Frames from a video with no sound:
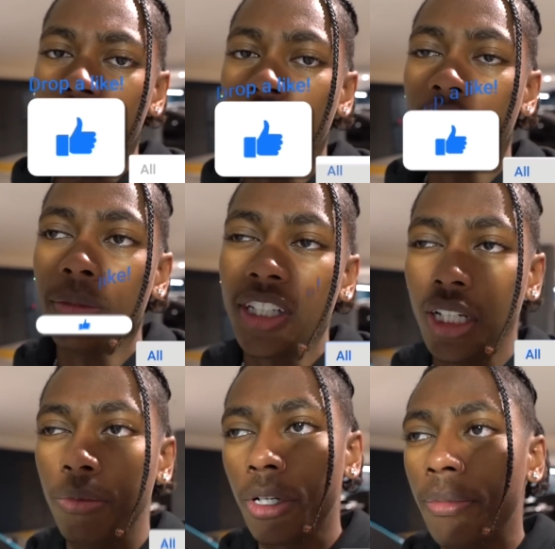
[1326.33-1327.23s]
so you don't miss
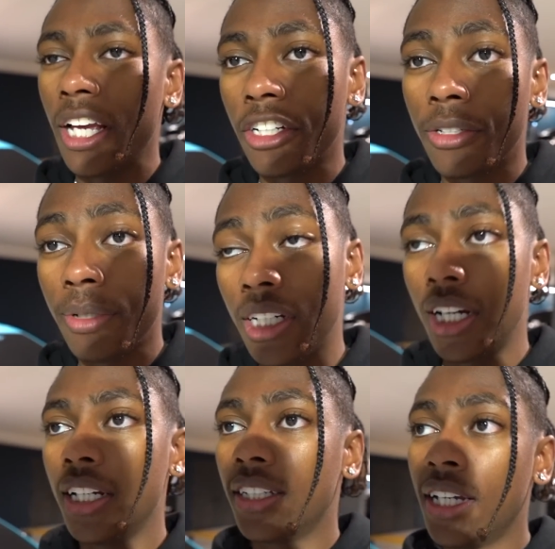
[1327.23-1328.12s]
any more bangers
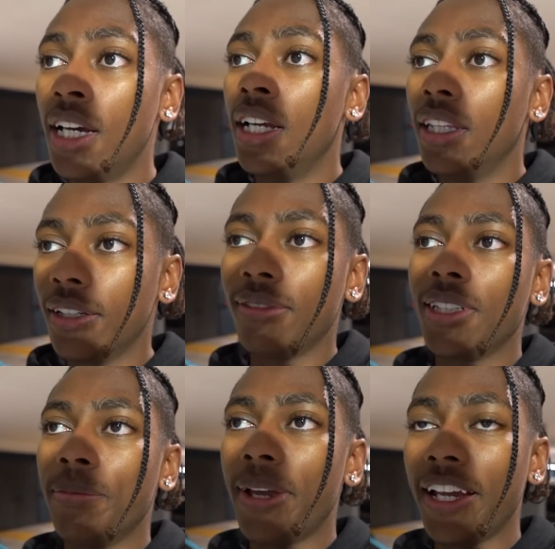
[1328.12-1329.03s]
because this was
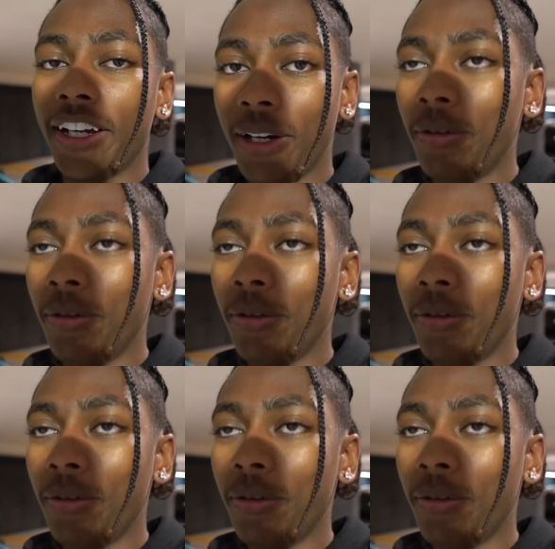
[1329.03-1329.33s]
a banger. And